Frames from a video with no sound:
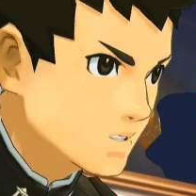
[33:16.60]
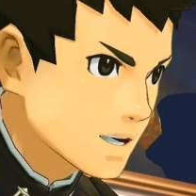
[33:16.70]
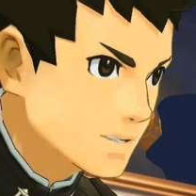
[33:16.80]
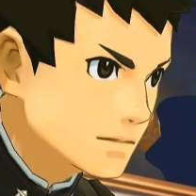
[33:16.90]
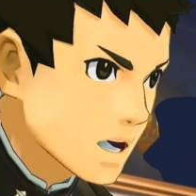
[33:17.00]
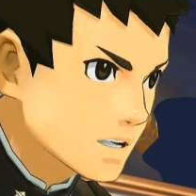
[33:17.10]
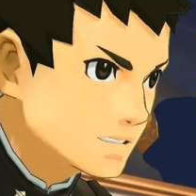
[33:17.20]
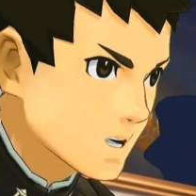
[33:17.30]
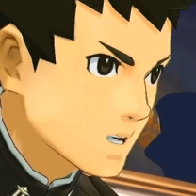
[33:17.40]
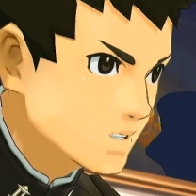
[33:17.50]
one
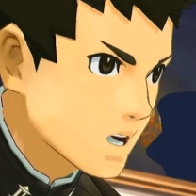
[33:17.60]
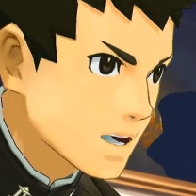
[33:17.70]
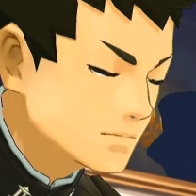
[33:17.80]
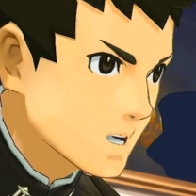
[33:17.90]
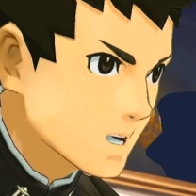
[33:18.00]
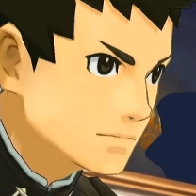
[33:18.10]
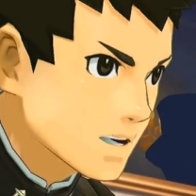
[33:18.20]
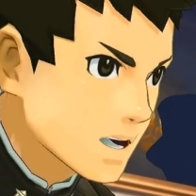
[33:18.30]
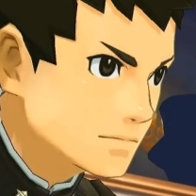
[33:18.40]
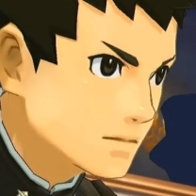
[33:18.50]
of the witnesses who was in the
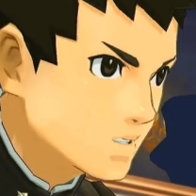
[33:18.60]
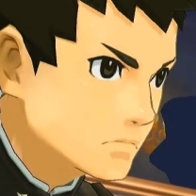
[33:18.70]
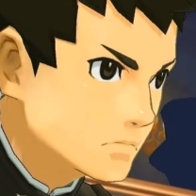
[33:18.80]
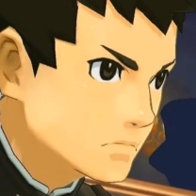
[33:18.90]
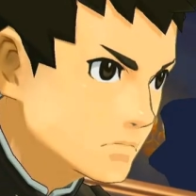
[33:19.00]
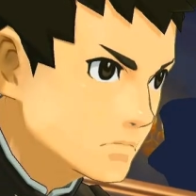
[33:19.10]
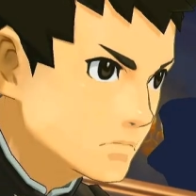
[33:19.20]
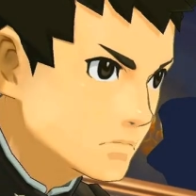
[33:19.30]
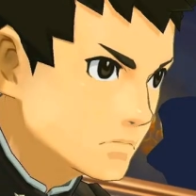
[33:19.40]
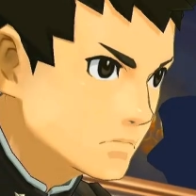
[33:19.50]
stand in this very
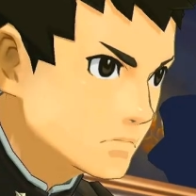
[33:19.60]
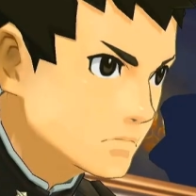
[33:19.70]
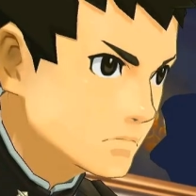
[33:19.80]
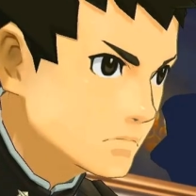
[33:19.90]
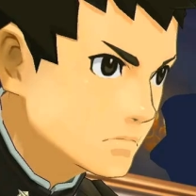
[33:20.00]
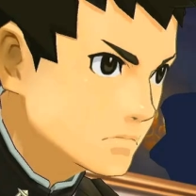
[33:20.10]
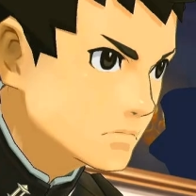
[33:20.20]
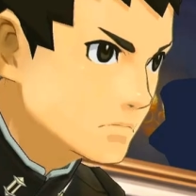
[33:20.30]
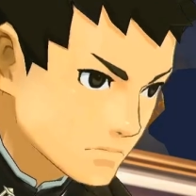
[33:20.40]
courtroom earlier today.